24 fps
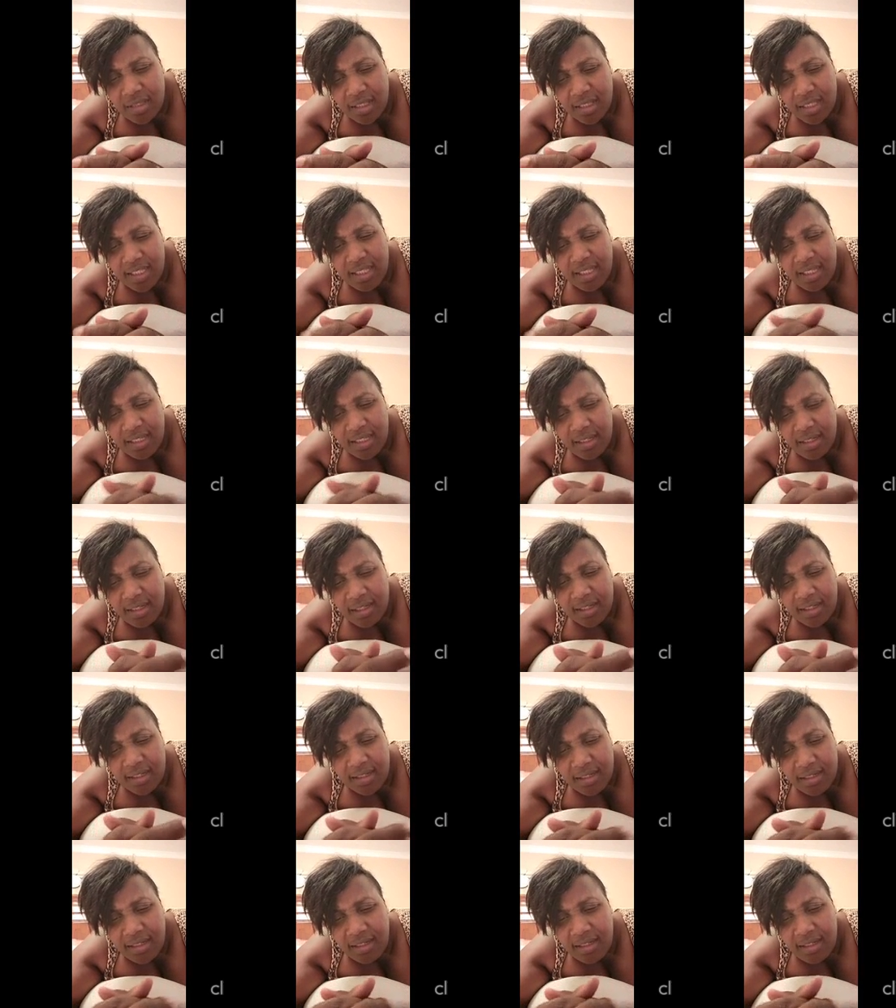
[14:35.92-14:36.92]
Eh?
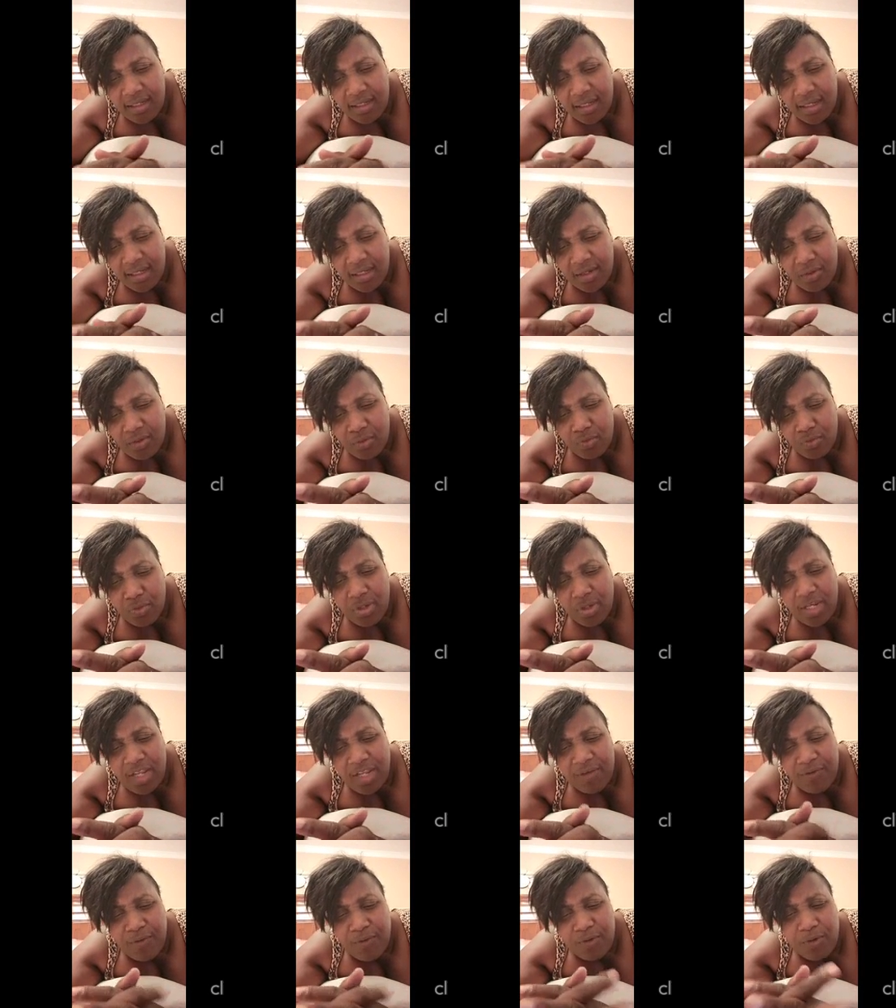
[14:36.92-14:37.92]
When you
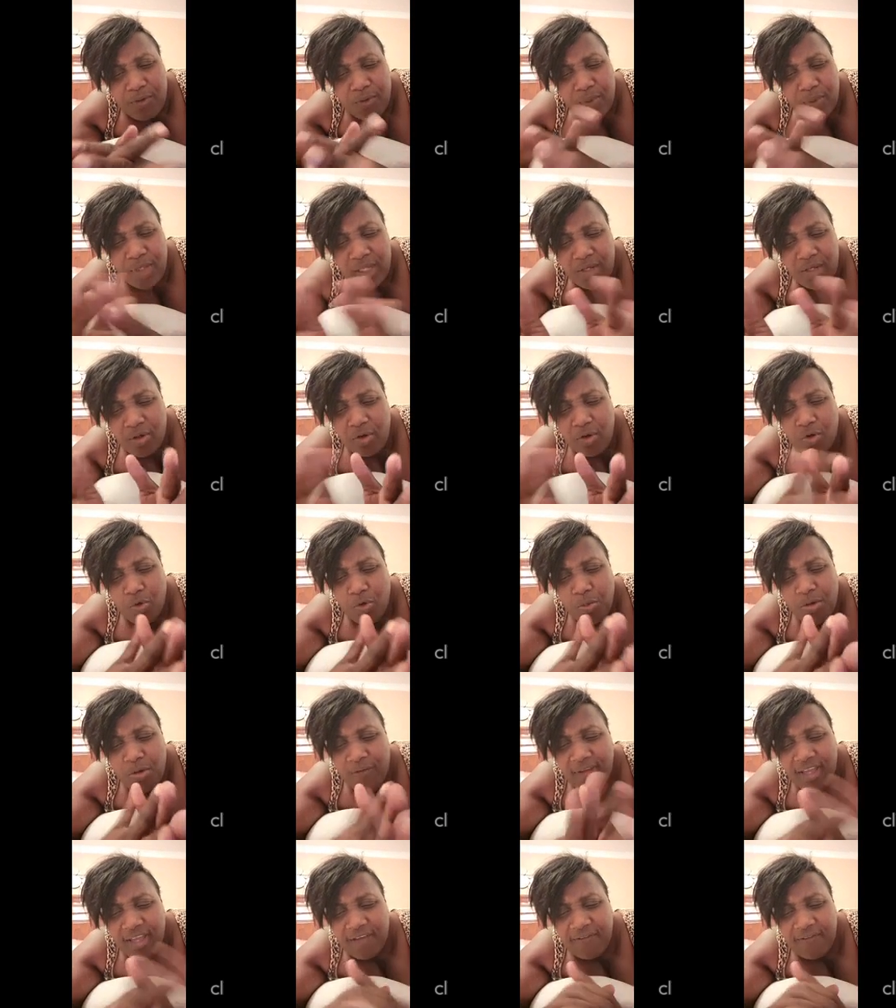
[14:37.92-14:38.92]
left, when you way, now come
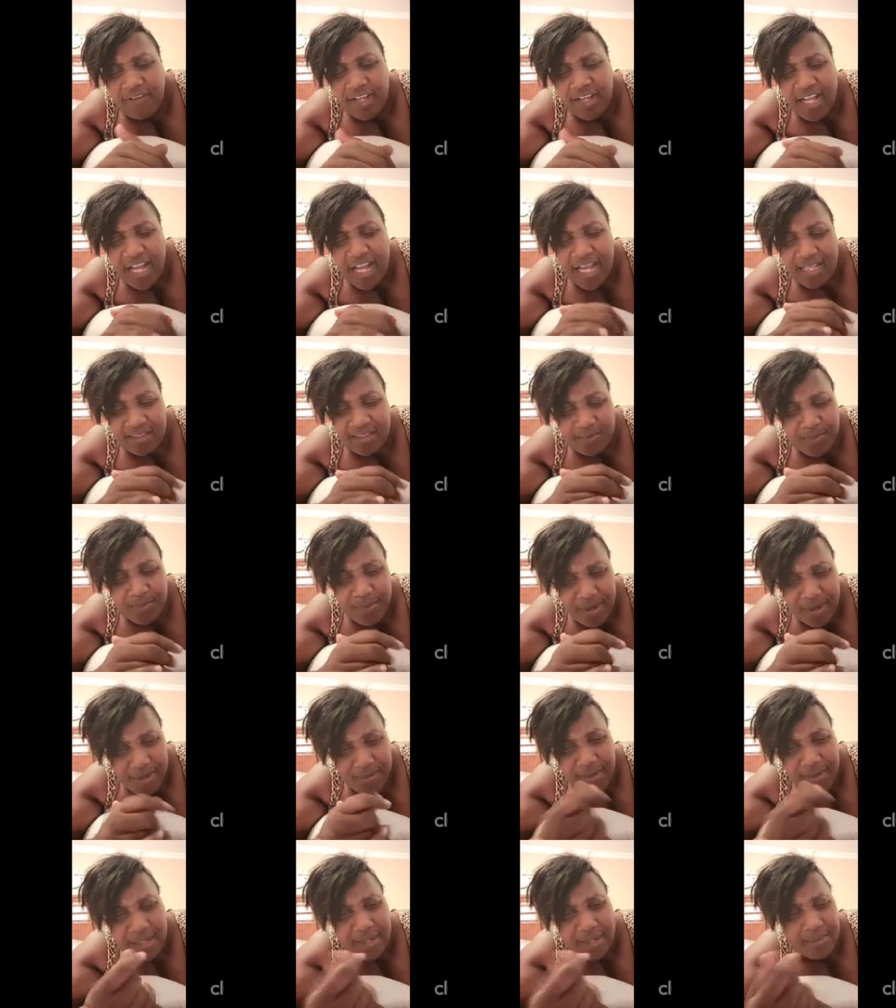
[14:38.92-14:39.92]
over here for cause
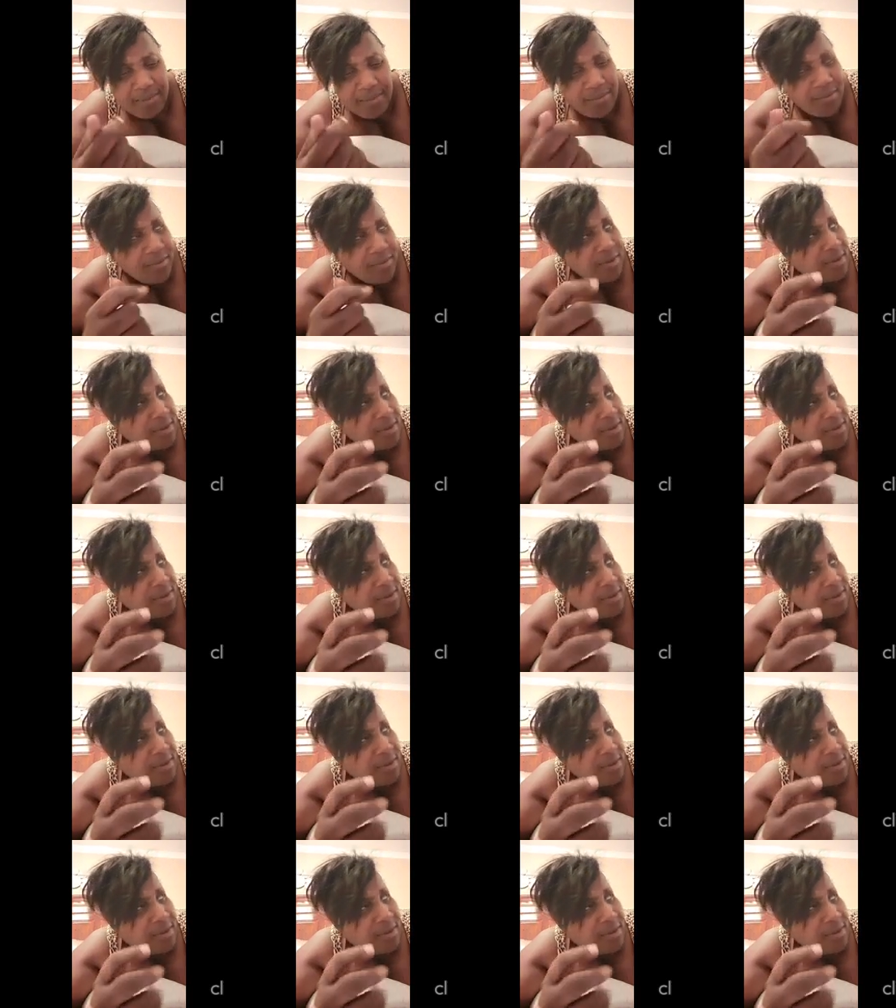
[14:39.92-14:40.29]
problem.